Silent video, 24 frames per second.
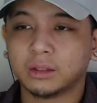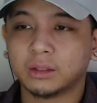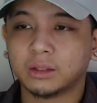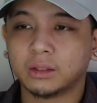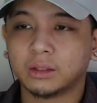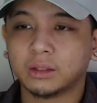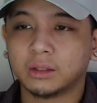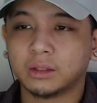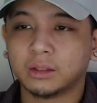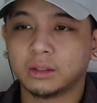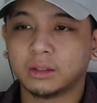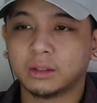
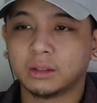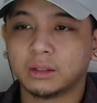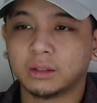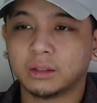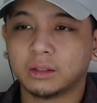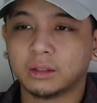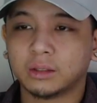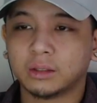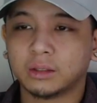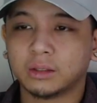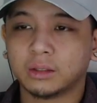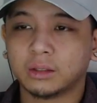
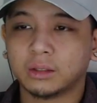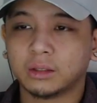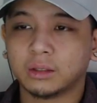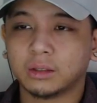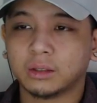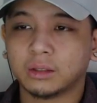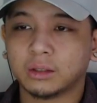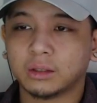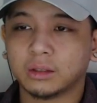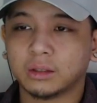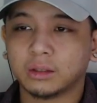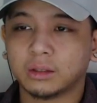
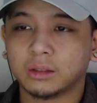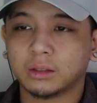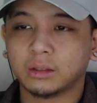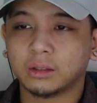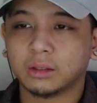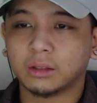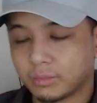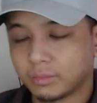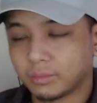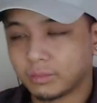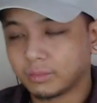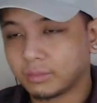
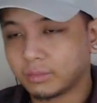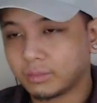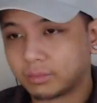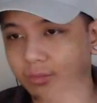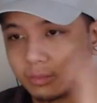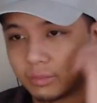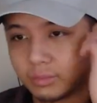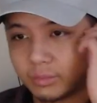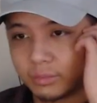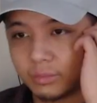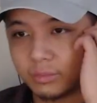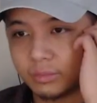
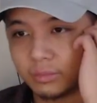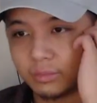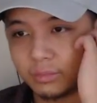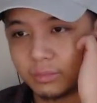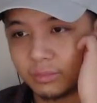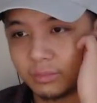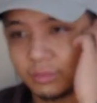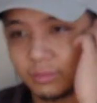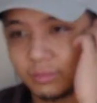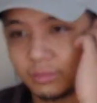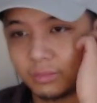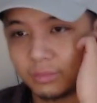
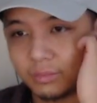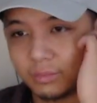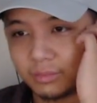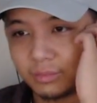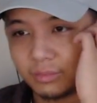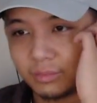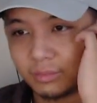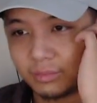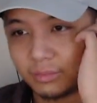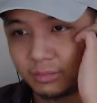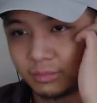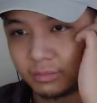
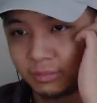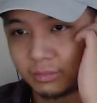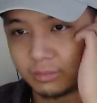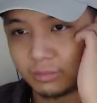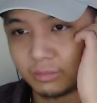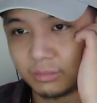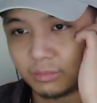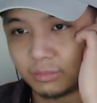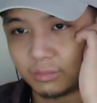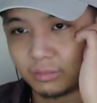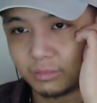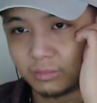
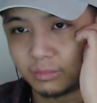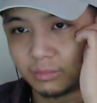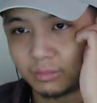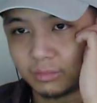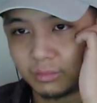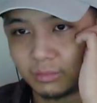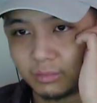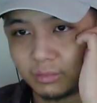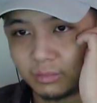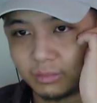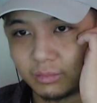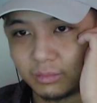
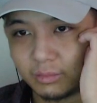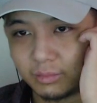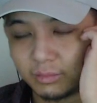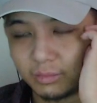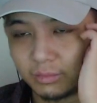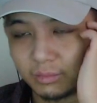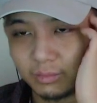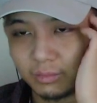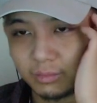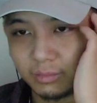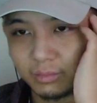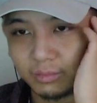
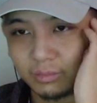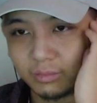(no one is talking)